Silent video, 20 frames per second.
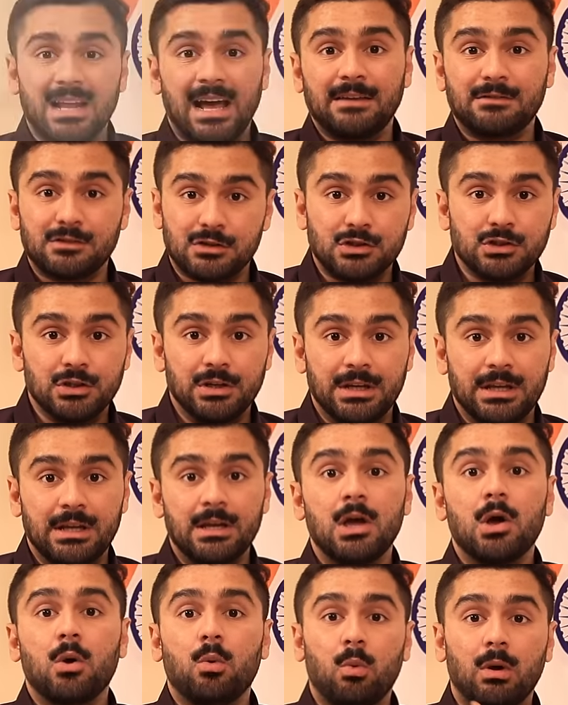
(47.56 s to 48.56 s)
life's
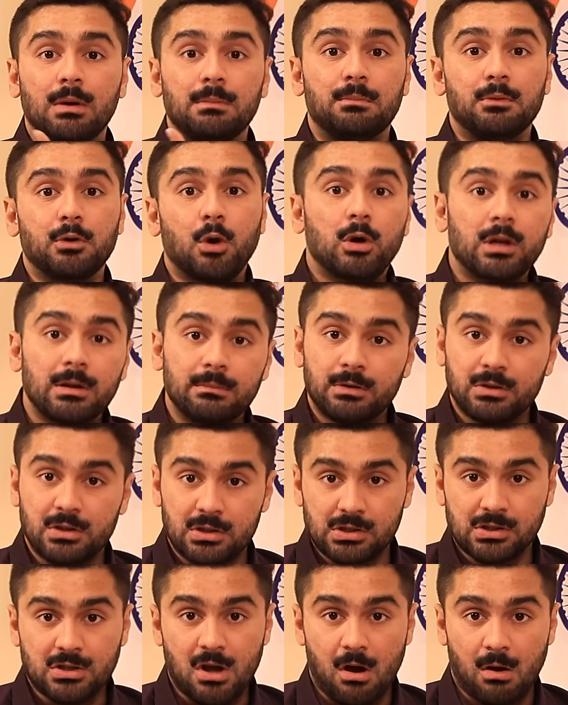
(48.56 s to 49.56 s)
journey, what brought him to the
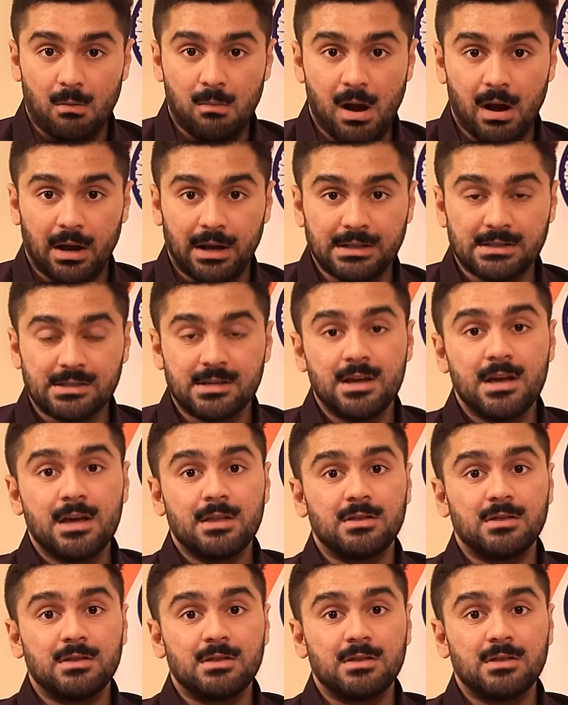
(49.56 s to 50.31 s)
stock markets,